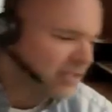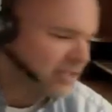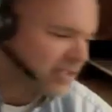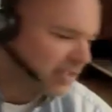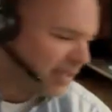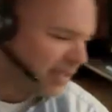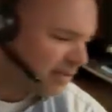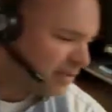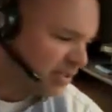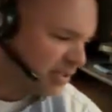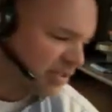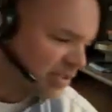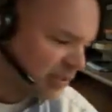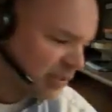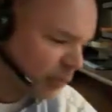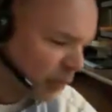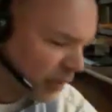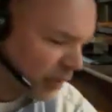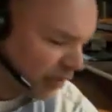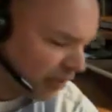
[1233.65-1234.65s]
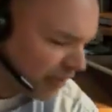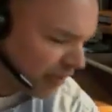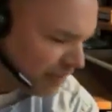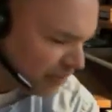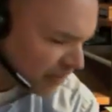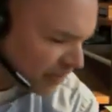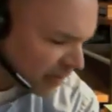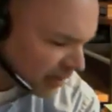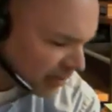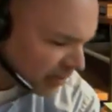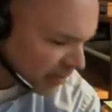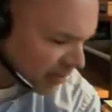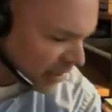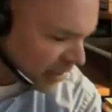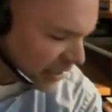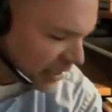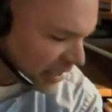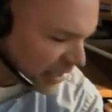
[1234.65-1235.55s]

So that was just some weird thing.